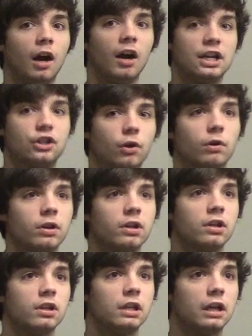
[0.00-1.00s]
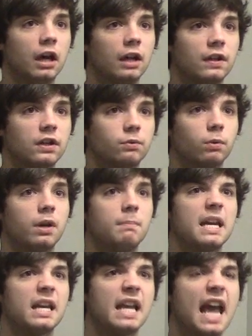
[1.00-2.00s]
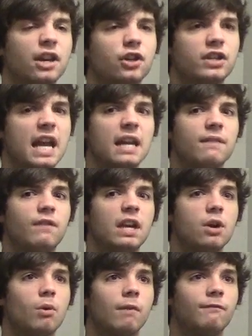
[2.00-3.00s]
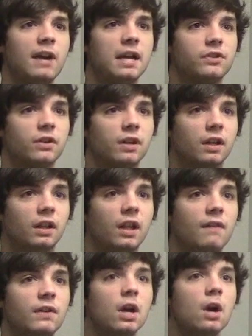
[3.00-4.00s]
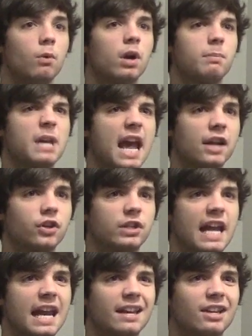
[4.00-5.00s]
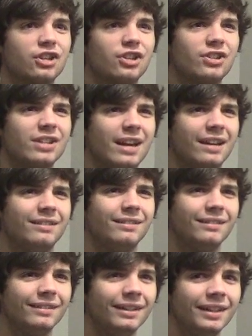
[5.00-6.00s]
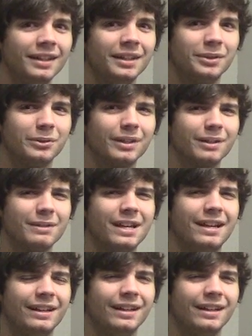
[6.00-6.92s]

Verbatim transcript: Alright, Jordan, you got this. We're gonna make an entertaining video. Our fans are gonna love it. We're gonna be entertaining as shit. We're gonna be.